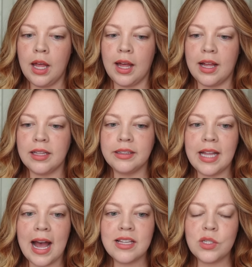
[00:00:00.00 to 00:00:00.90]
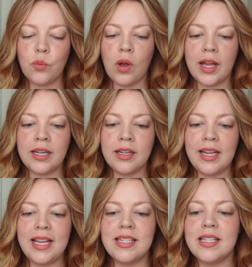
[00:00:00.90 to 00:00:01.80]
Uh, last one
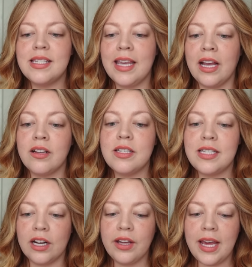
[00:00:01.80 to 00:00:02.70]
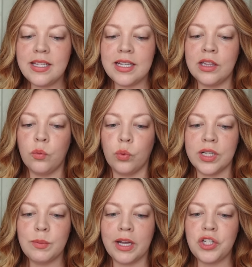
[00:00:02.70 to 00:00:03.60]
is The Staircase in the
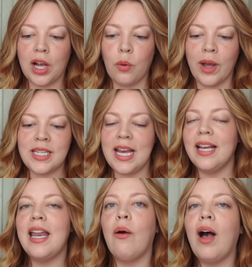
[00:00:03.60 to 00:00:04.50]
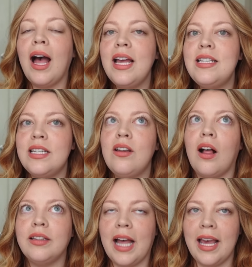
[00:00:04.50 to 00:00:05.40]
Woods by Chuck Wendig. Now, I did
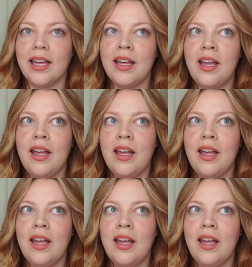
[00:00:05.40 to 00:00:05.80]
not like